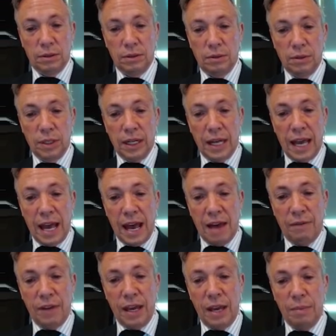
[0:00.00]
We're going to have
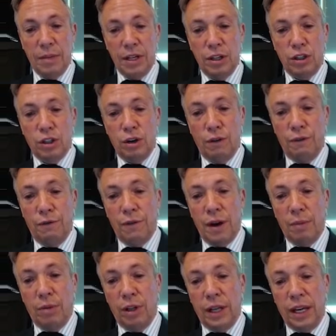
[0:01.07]
a
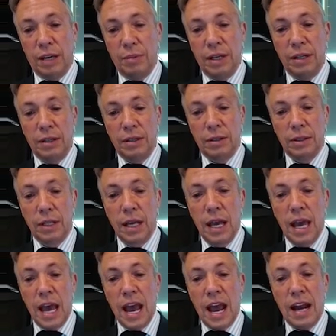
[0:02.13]
meniscofemoral ligament,
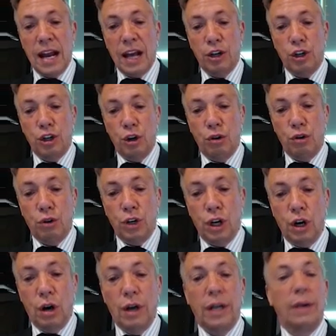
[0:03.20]
and I showed you the
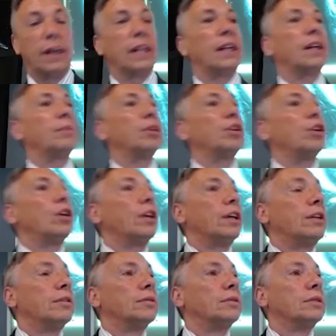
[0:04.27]
coronary ligament earlier.
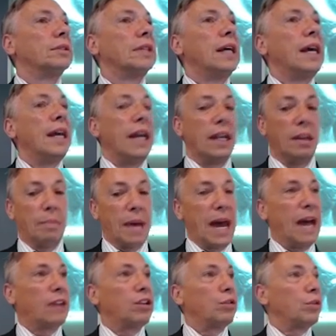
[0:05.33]
In the
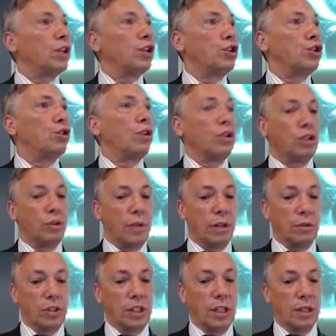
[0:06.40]
back, they're really short, so we don't
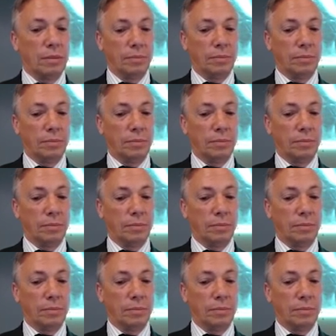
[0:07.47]
see them.